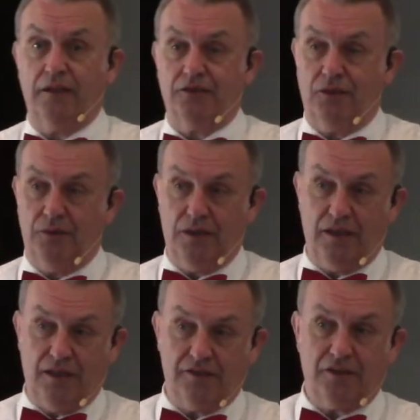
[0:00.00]
And so
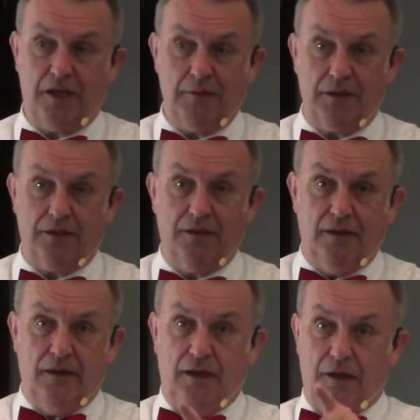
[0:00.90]
it's coming.
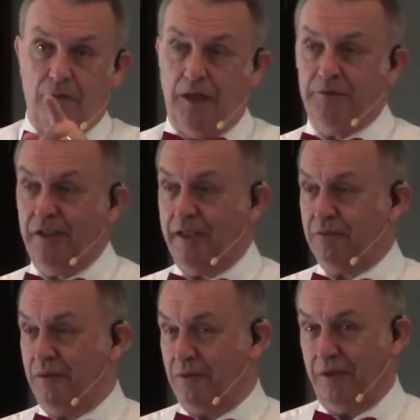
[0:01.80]
Rob's
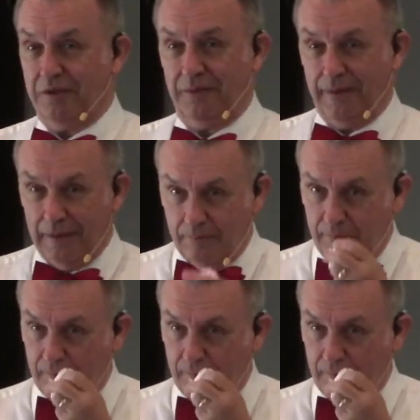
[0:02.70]
next with a question.